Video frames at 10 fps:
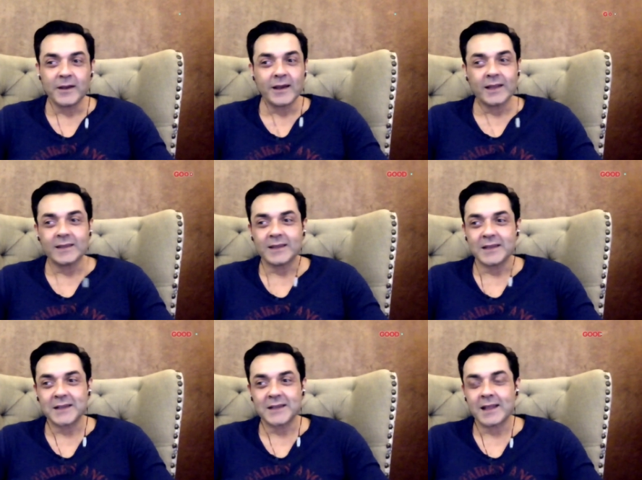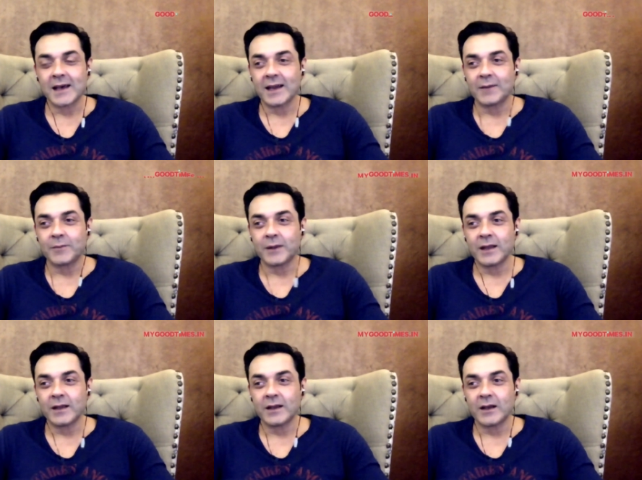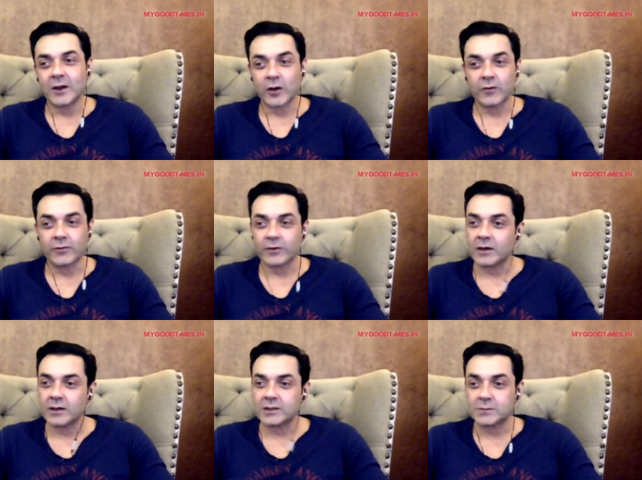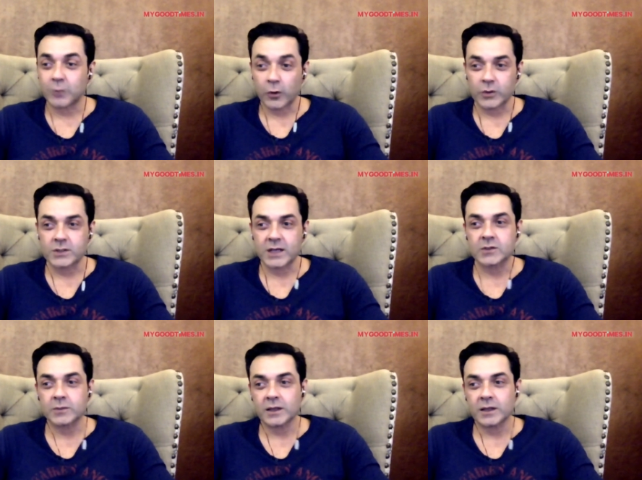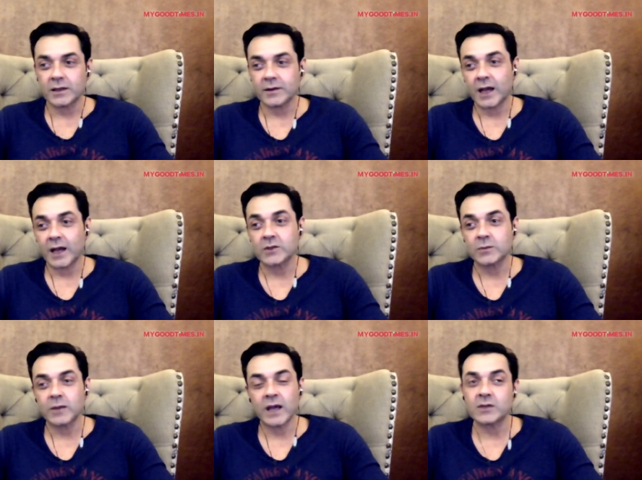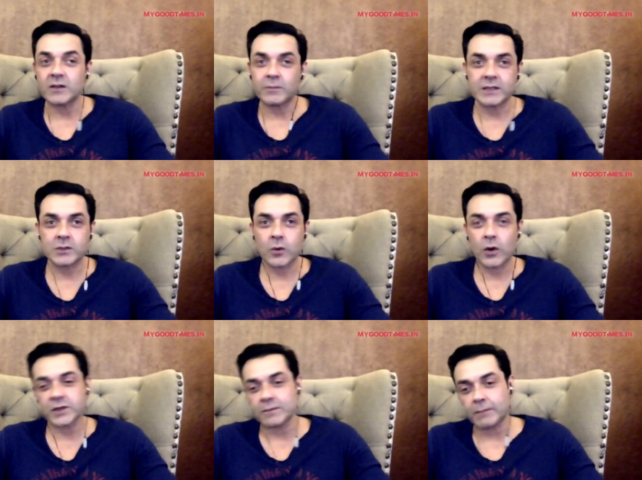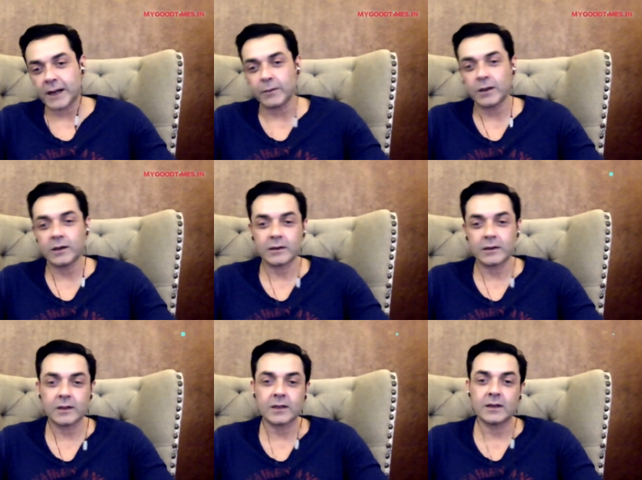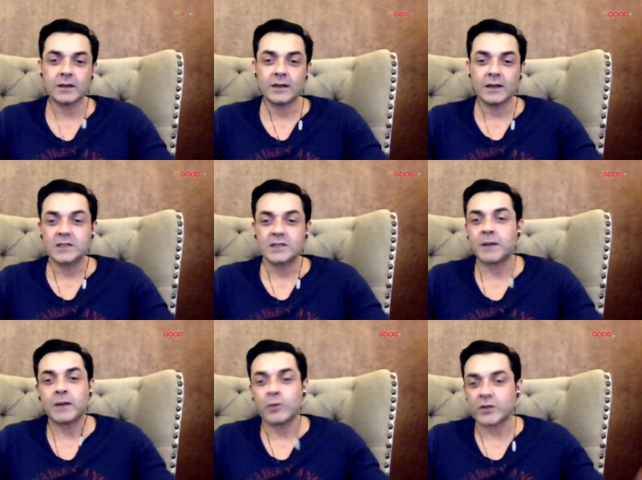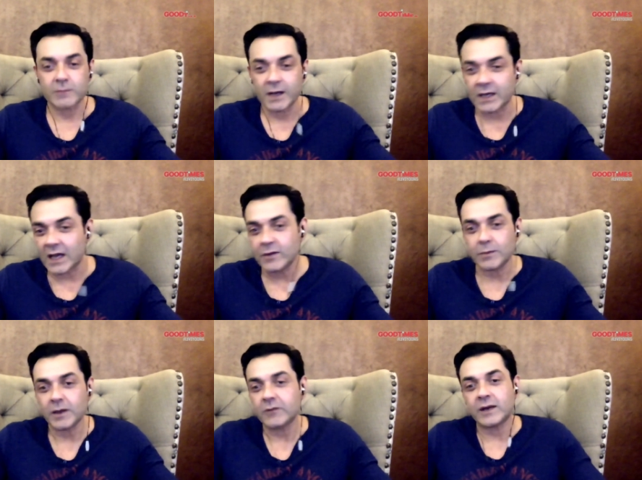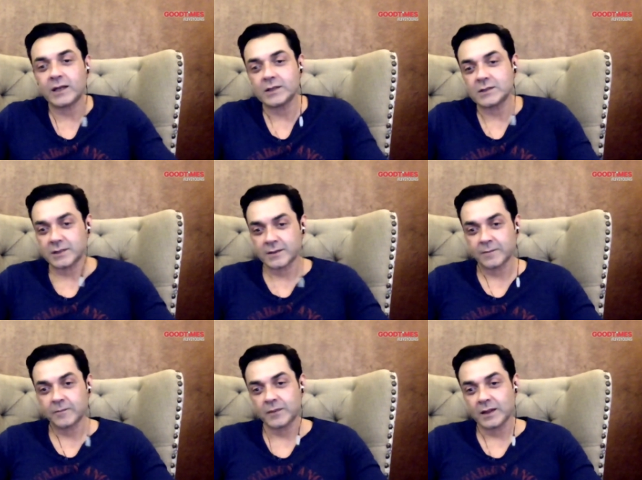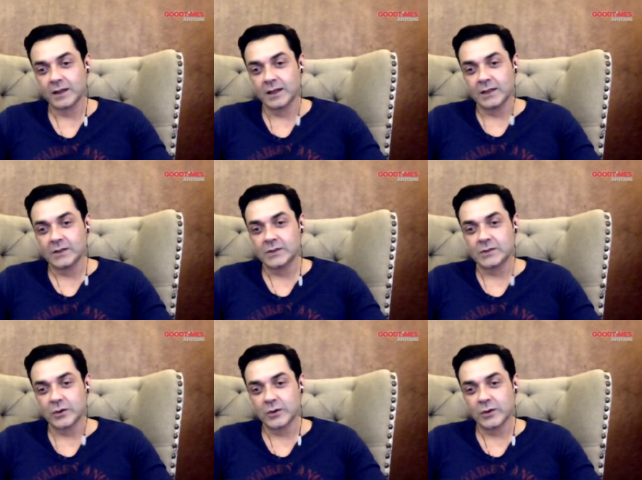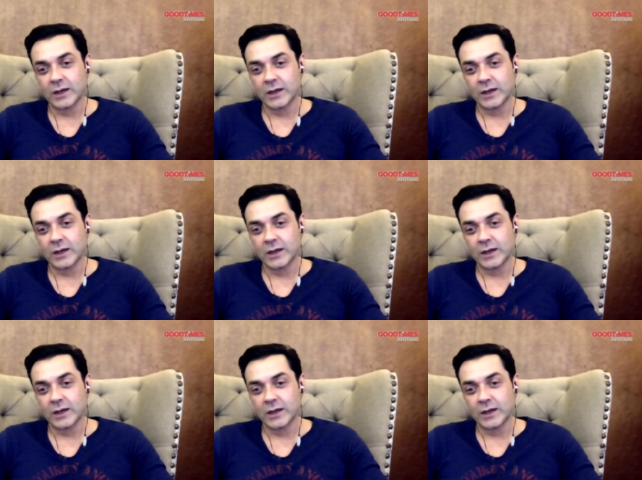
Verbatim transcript: and things like that. Playing a lot of uh, sports. I used to be, I used to, be, I used to love playing squash and badminton, and spend most of my time with my friends. So I